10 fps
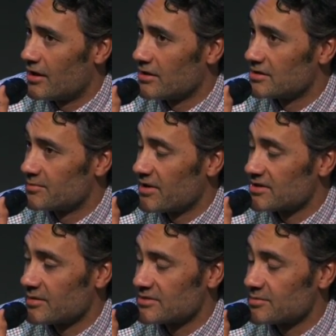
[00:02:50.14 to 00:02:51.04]
I just
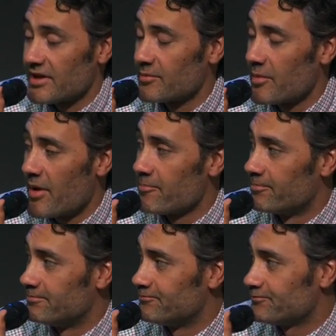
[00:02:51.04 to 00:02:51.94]
basically played my mum,
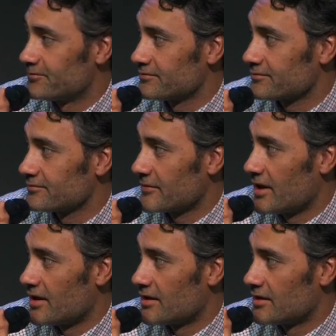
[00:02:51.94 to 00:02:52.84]

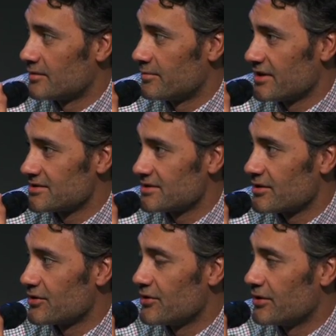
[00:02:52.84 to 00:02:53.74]
based
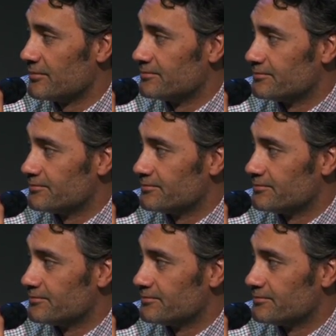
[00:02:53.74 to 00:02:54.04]
it on her.